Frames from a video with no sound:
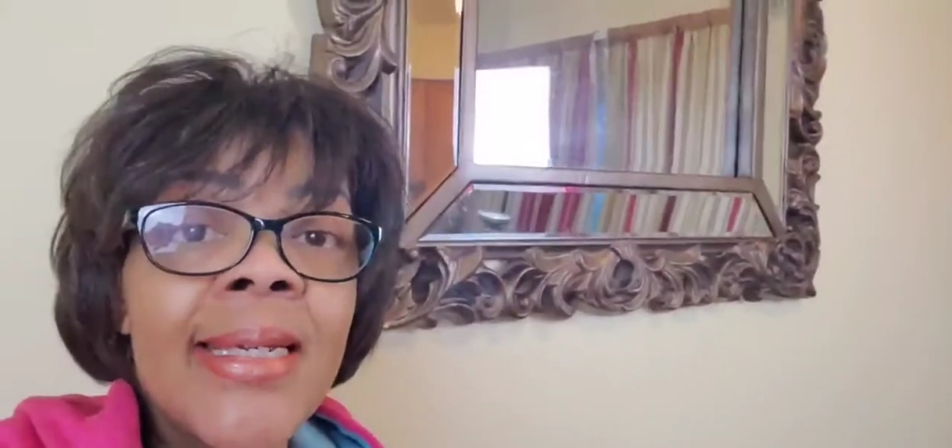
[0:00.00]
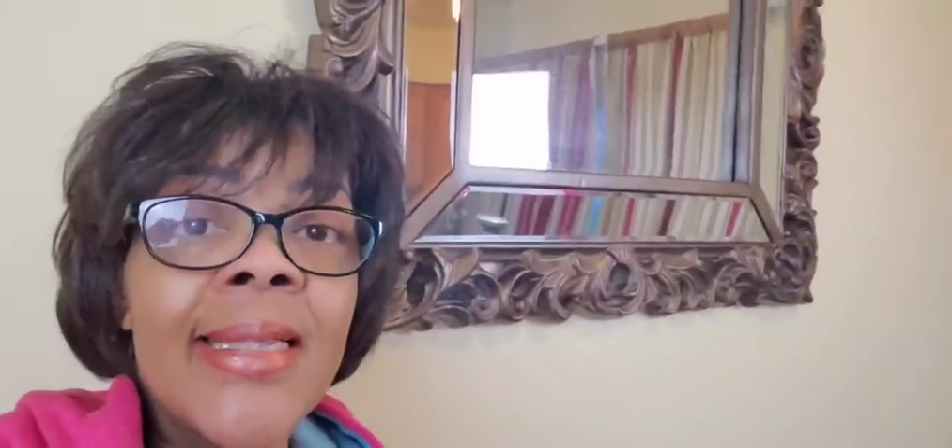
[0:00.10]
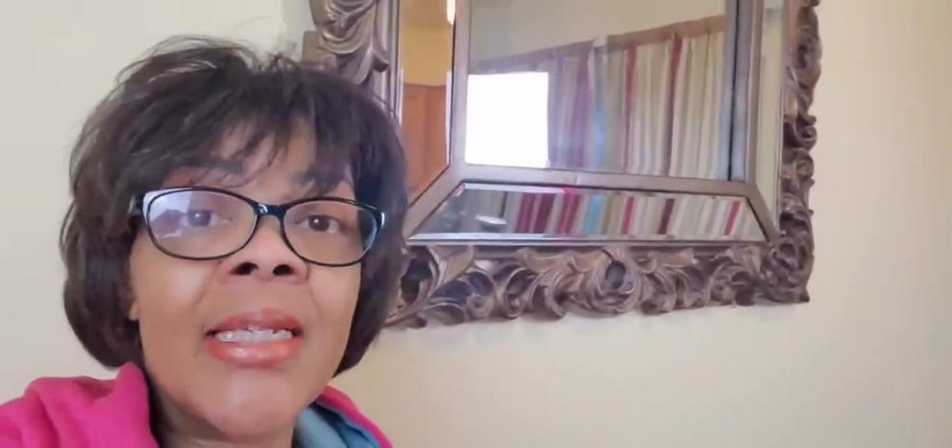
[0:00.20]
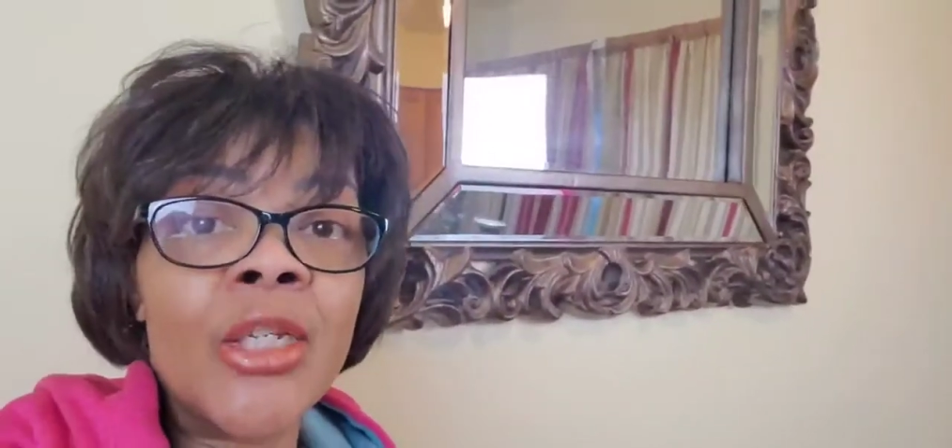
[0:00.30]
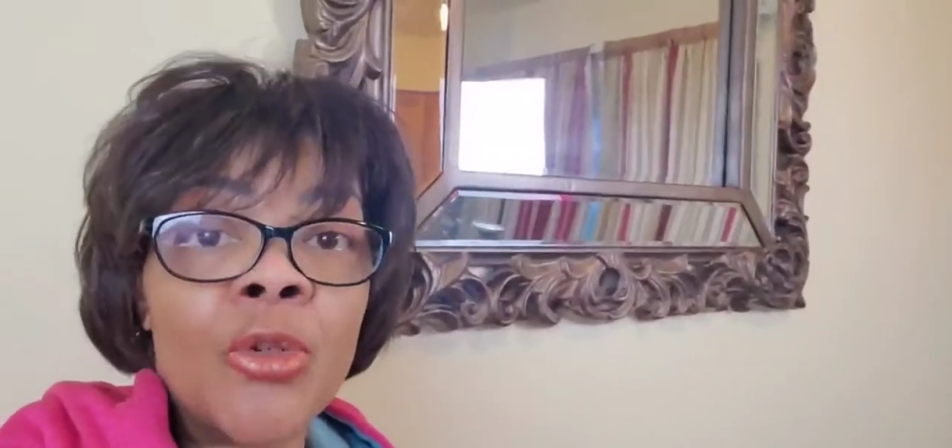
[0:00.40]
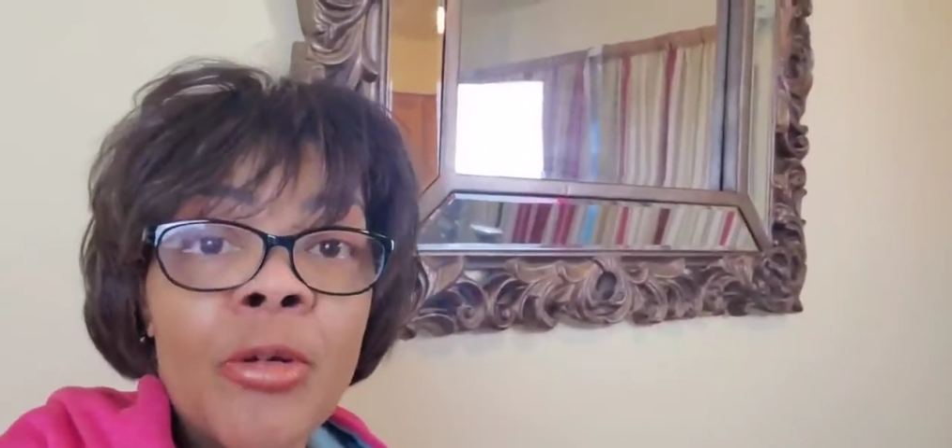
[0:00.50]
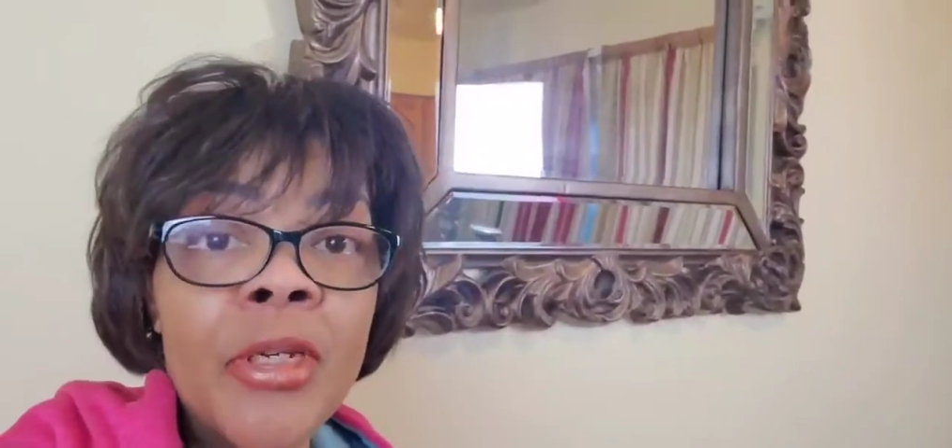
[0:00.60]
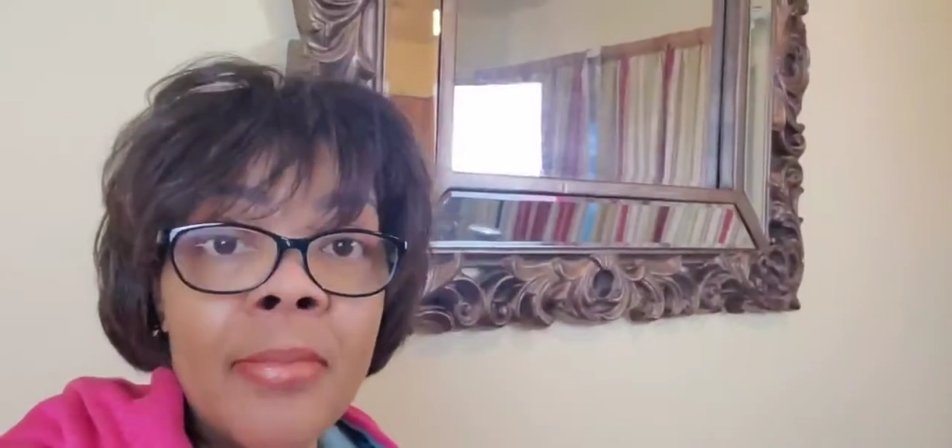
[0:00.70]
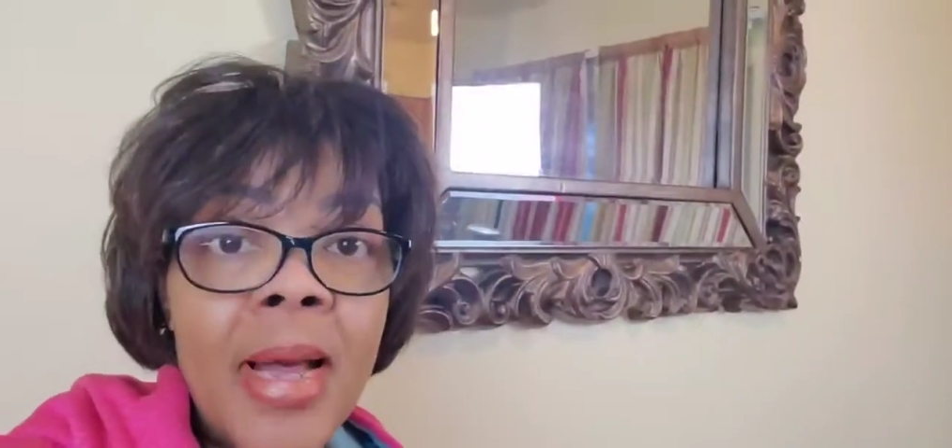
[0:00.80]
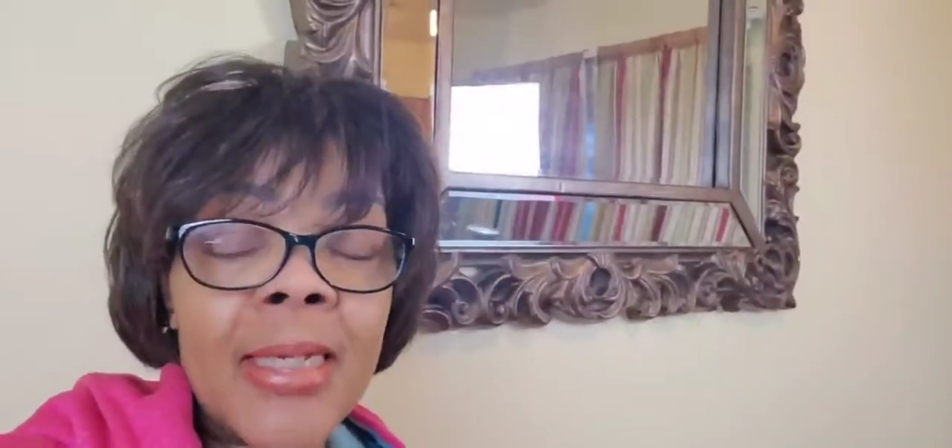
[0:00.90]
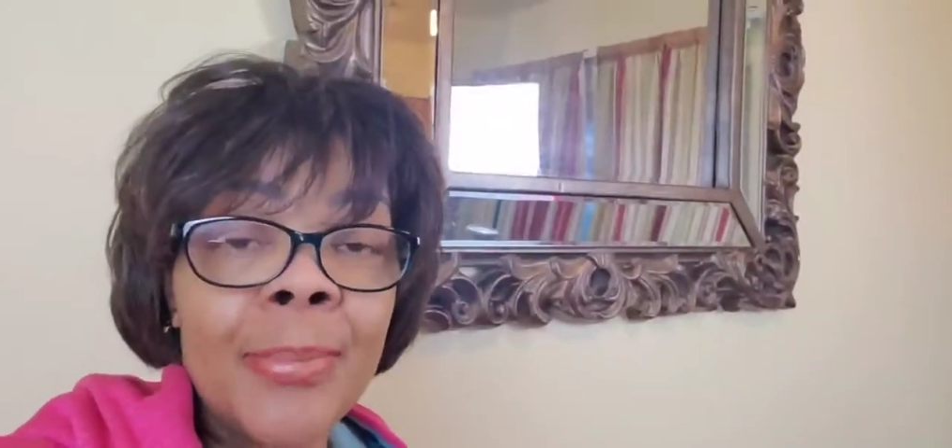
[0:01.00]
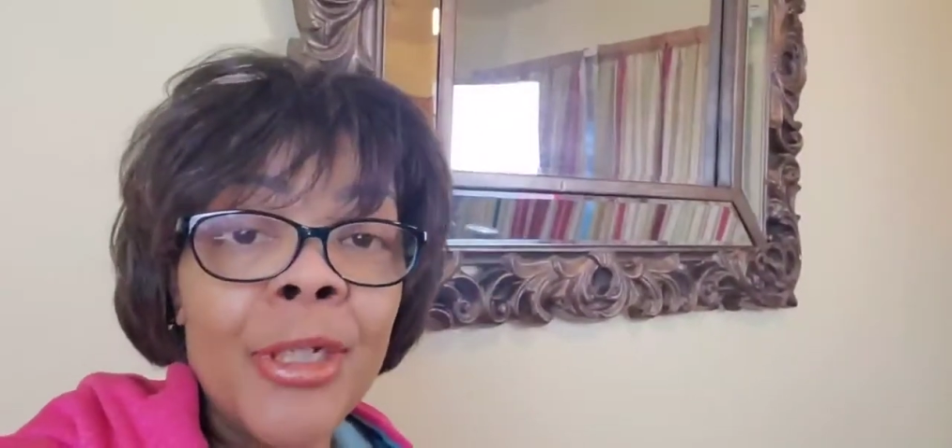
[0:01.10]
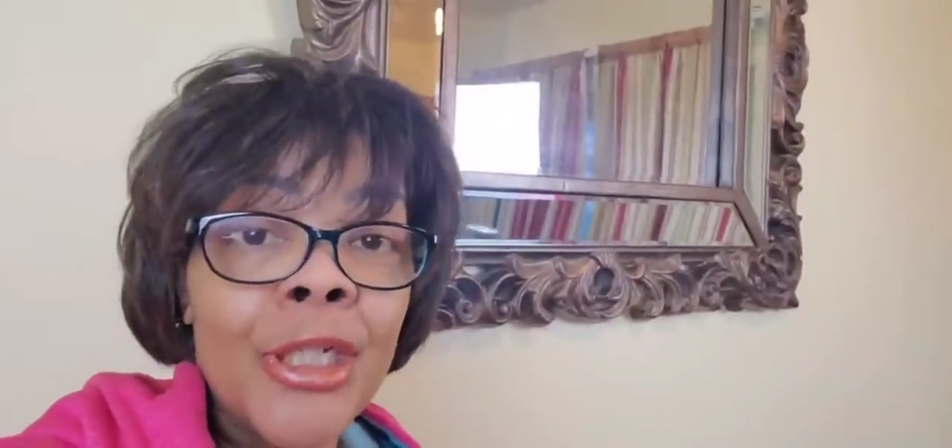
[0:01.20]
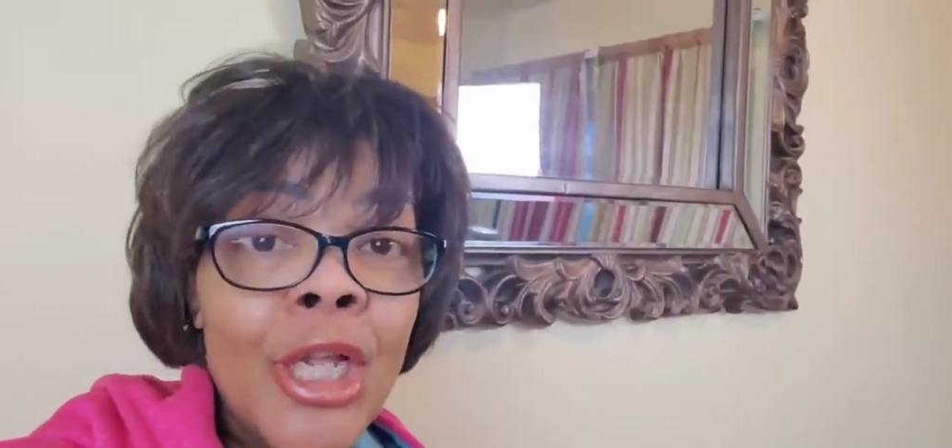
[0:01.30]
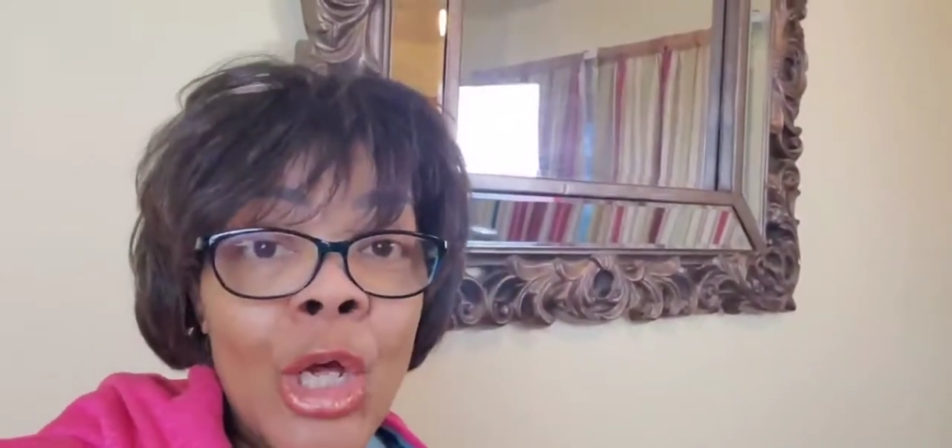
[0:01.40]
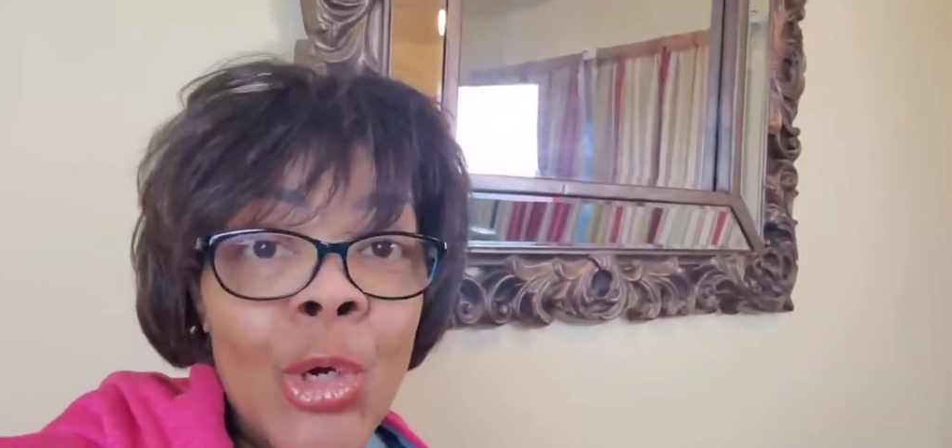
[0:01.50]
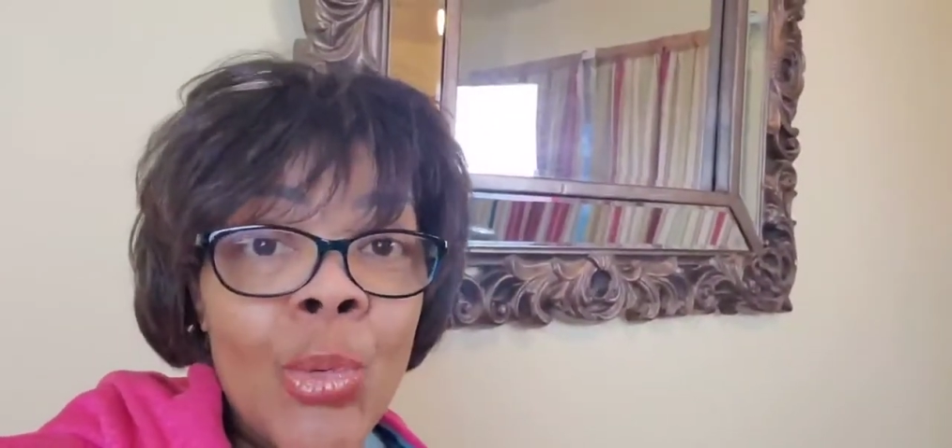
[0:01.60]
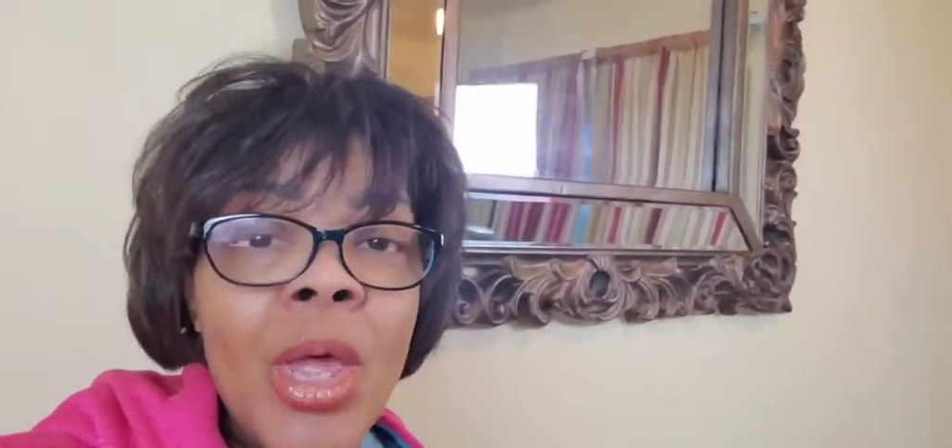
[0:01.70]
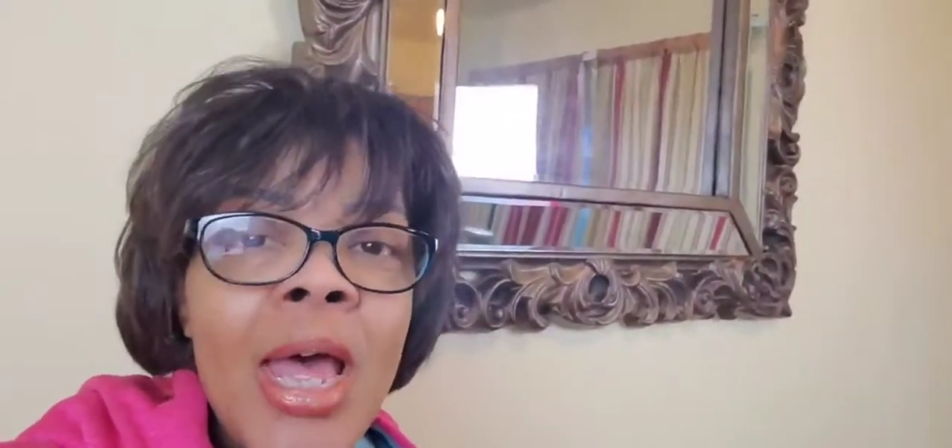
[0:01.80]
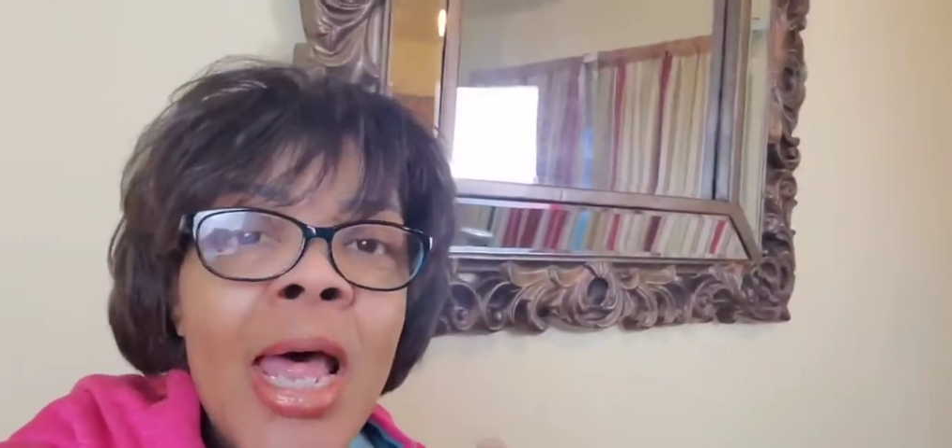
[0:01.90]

in the description box below.